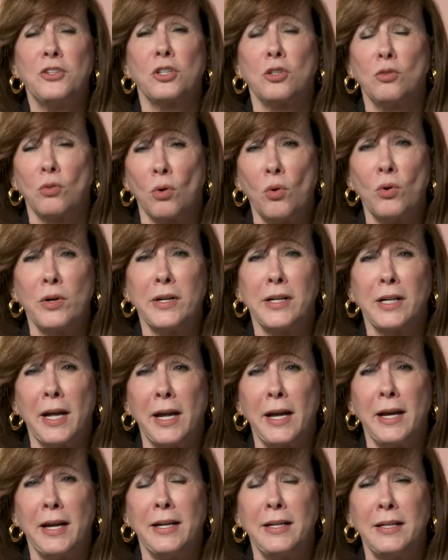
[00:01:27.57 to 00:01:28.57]
growing
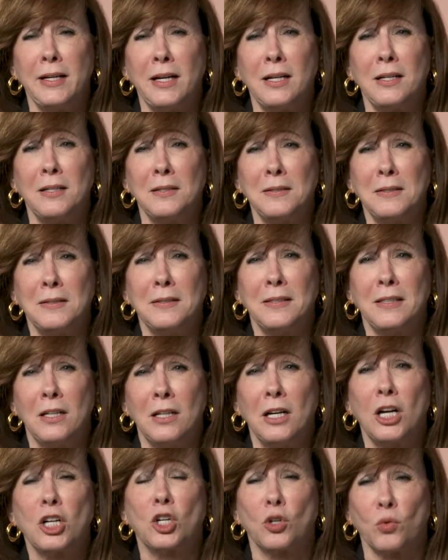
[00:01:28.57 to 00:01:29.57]
a
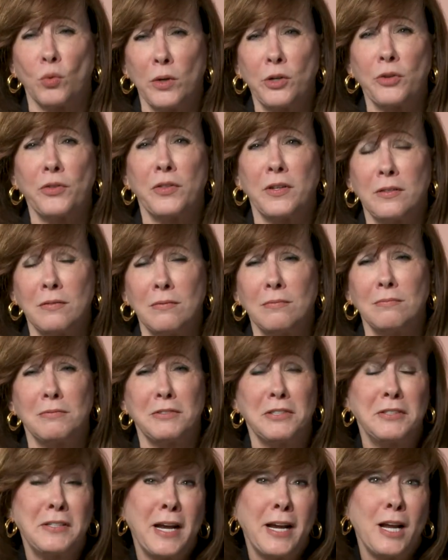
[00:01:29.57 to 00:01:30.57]
career that
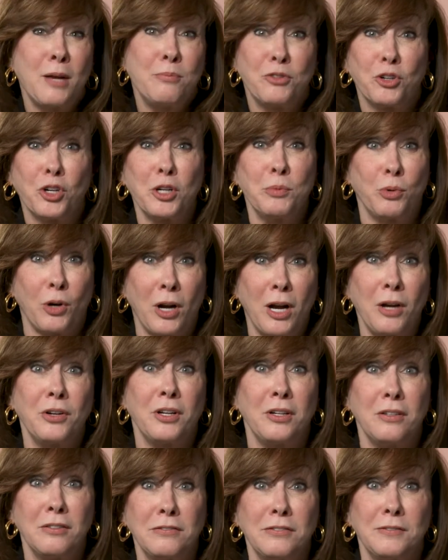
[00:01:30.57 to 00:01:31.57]
today I'm very proud
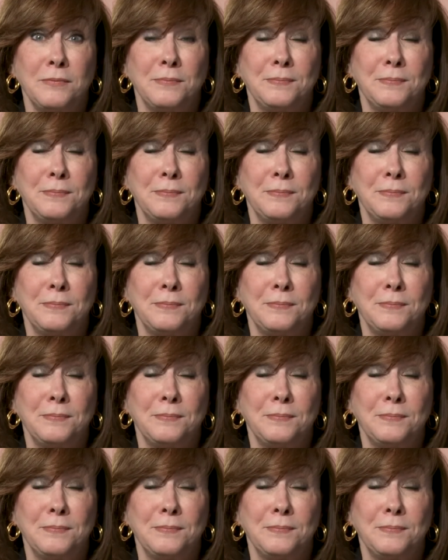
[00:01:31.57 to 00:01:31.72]
of.